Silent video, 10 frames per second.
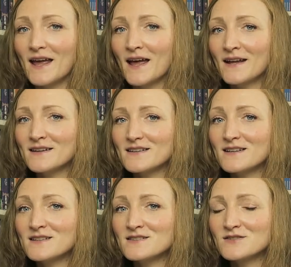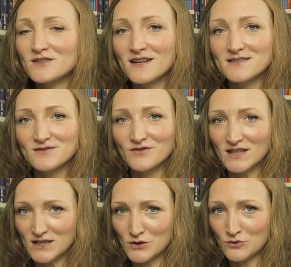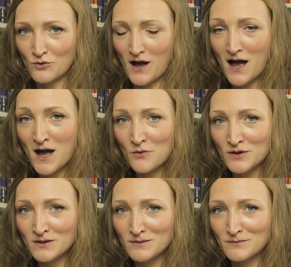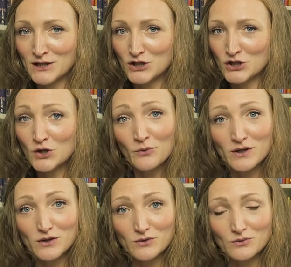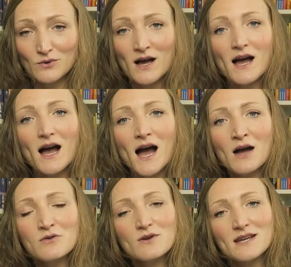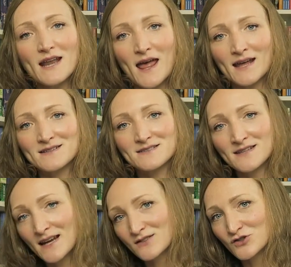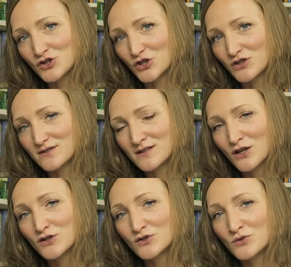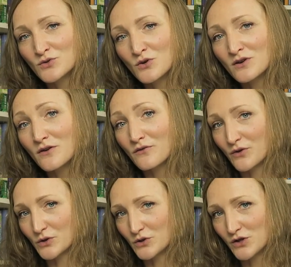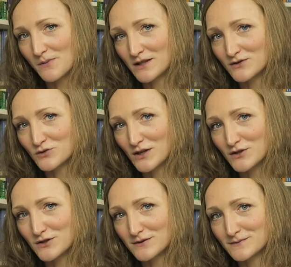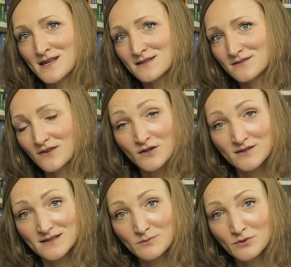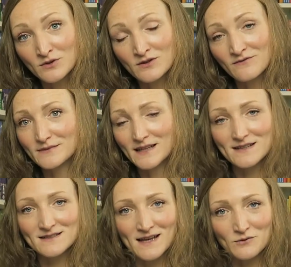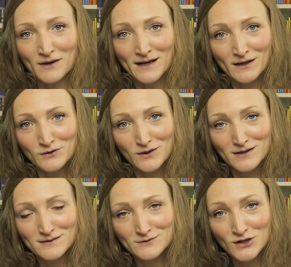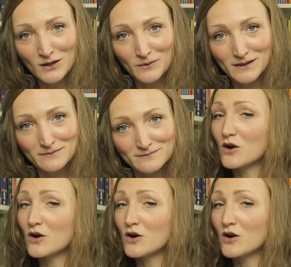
And in today's video, I will be showing you how you can add textures to your Photoshop illustration. It's very simple. Let's get right into this, shall we?